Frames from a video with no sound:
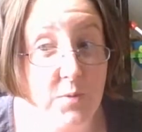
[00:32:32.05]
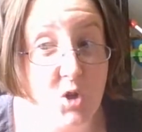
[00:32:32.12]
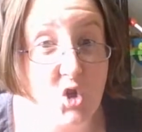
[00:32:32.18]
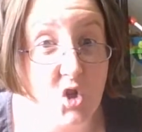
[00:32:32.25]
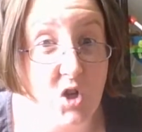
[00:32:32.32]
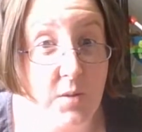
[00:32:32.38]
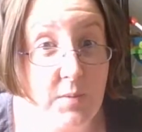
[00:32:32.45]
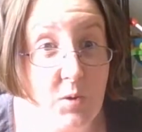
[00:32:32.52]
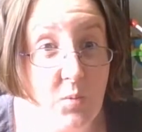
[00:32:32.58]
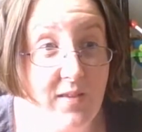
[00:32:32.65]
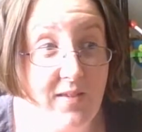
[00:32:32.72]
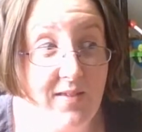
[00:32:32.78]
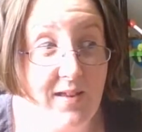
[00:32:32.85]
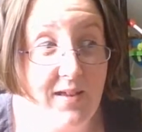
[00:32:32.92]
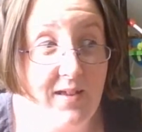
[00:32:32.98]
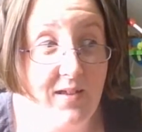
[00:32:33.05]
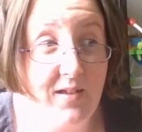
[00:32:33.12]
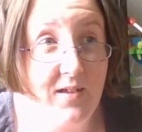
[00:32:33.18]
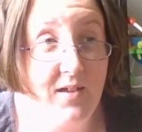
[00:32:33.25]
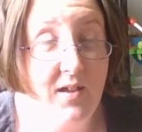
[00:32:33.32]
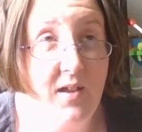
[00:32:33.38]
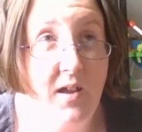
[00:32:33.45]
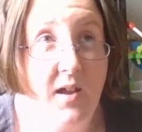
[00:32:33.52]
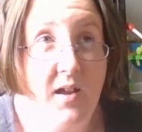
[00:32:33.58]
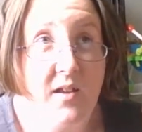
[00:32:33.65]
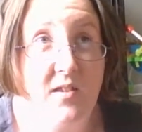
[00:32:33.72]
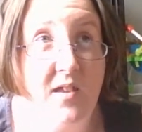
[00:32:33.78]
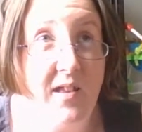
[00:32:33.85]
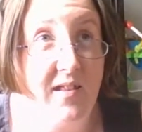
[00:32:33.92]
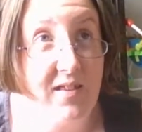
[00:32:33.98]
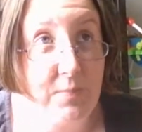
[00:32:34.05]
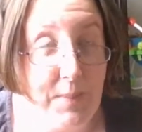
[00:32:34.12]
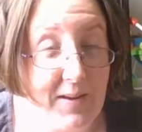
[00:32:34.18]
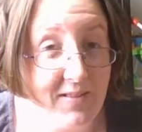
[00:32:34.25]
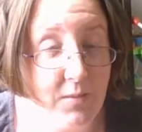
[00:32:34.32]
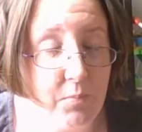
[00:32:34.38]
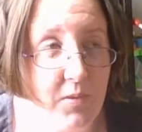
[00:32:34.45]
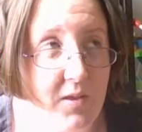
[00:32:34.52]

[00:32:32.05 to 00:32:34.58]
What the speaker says: marshal coming Wednesday to inspect the